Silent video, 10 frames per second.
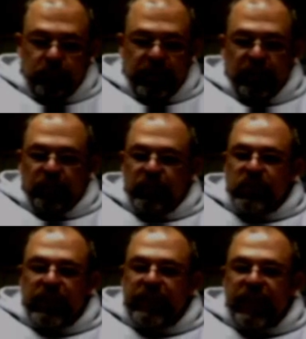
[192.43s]
titled The
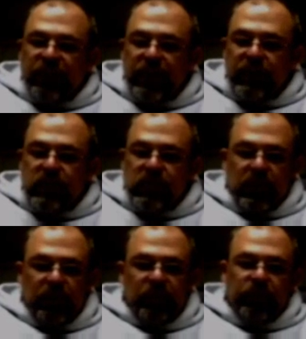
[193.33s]

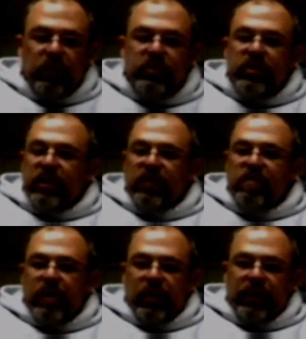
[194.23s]
Significance of the Frontier in
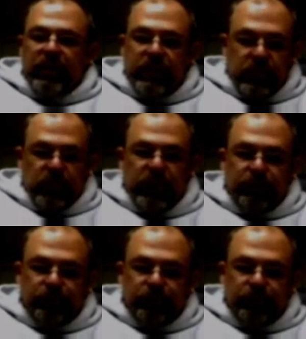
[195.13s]
American History.